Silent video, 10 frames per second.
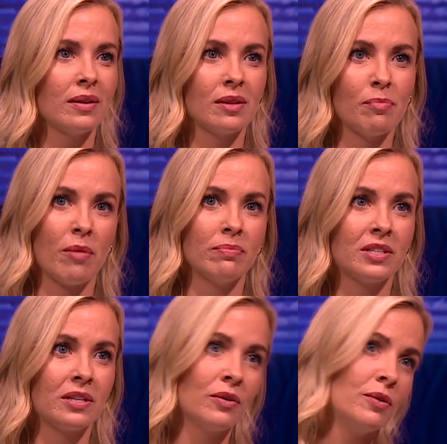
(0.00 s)
the
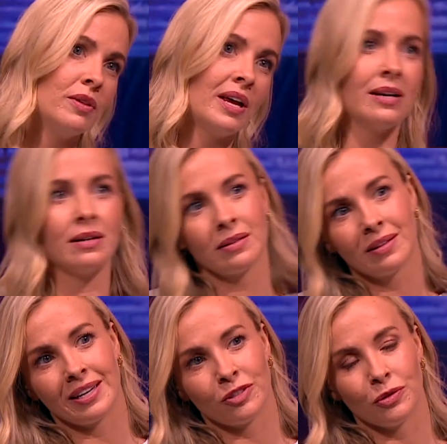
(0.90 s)
mums who then
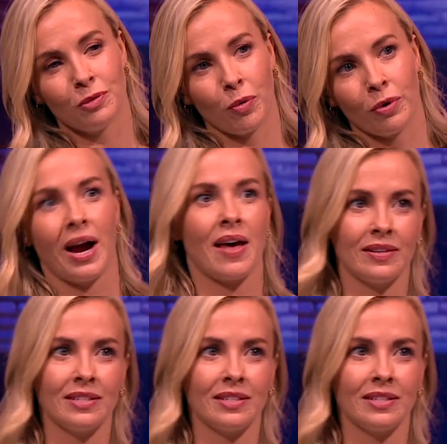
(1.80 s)
can do sport at the